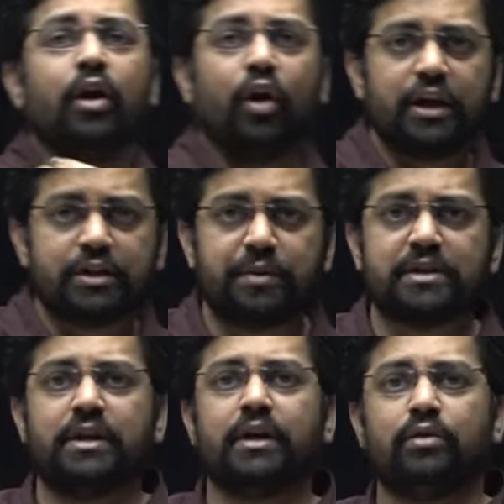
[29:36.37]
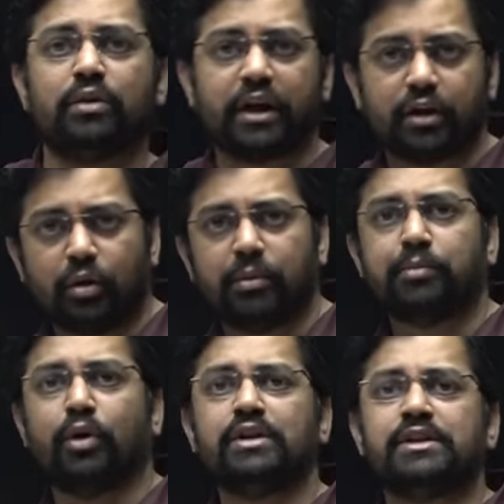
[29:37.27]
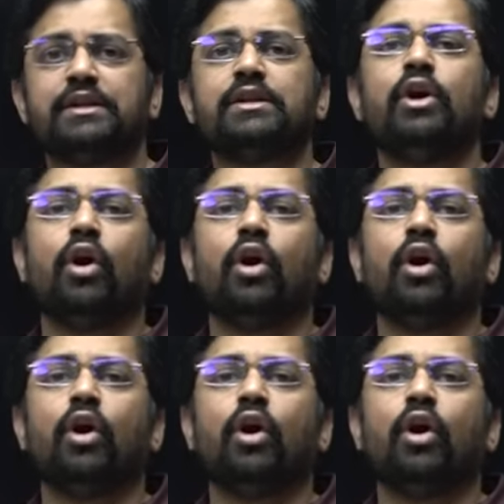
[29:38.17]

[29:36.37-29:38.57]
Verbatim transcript: or especially into the economic policies,